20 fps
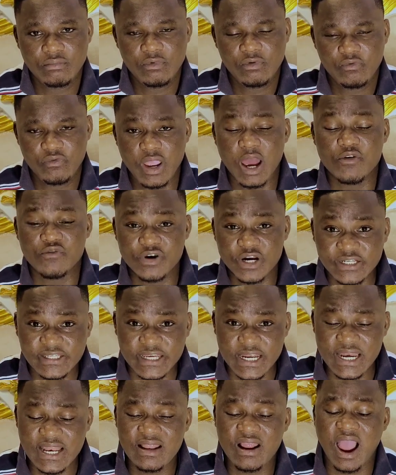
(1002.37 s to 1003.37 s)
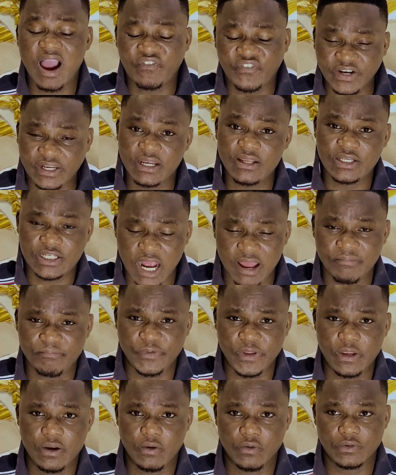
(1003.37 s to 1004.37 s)
We are raising African
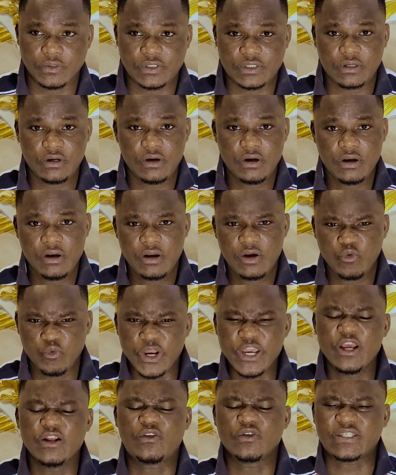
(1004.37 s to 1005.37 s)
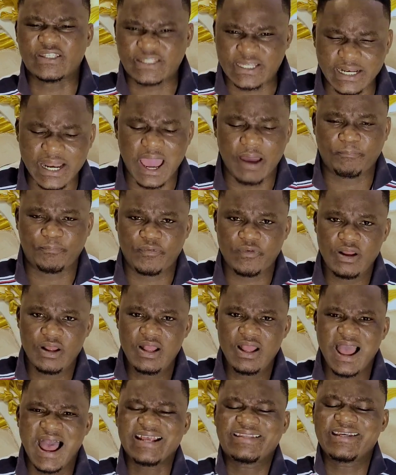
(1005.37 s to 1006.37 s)
champions. We need to sit up
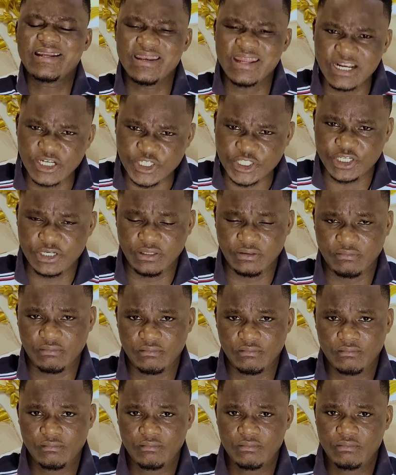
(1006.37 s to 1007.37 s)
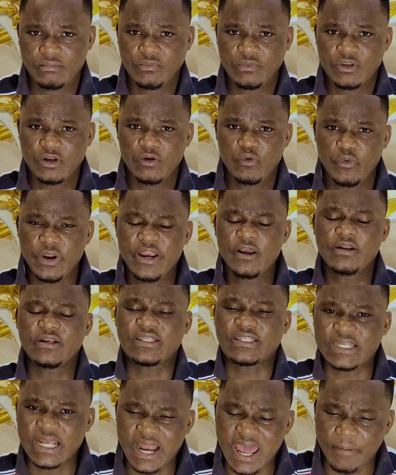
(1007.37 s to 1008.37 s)
as a nation. We need to
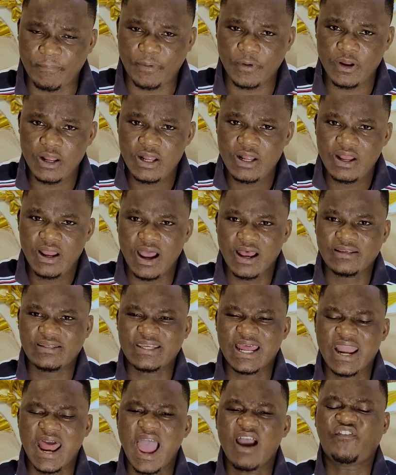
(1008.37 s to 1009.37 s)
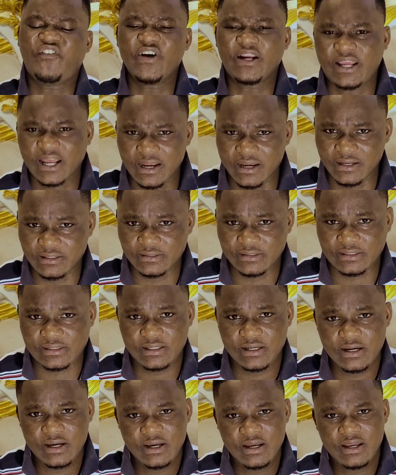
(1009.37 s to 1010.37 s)
sit up as an Africans
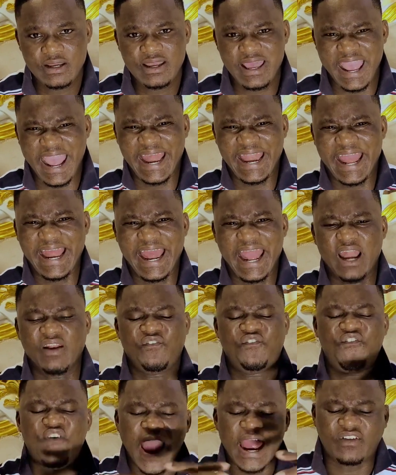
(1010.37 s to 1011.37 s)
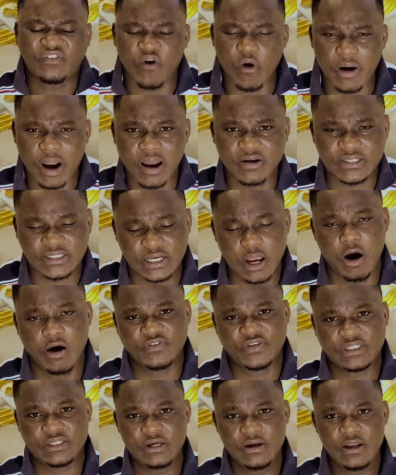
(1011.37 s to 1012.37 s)
and fight for
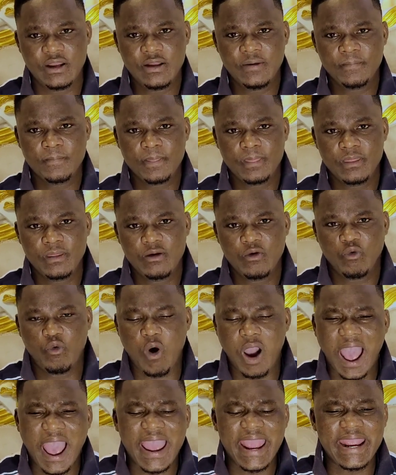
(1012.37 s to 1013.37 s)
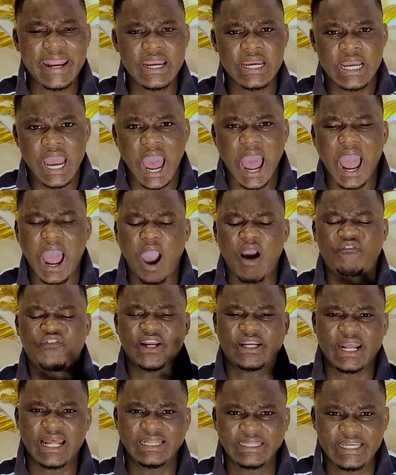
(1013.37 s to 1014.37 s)
ourselves. Why are
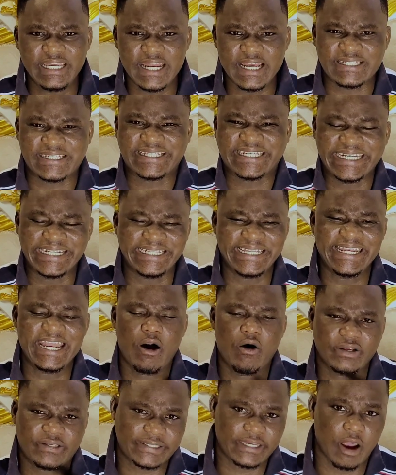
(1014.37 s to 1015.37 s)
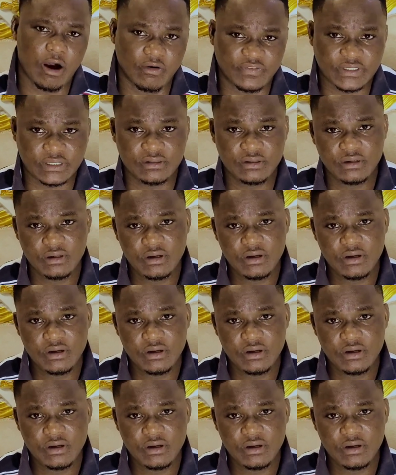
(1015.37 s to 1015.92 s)
African leaders killing ourselves?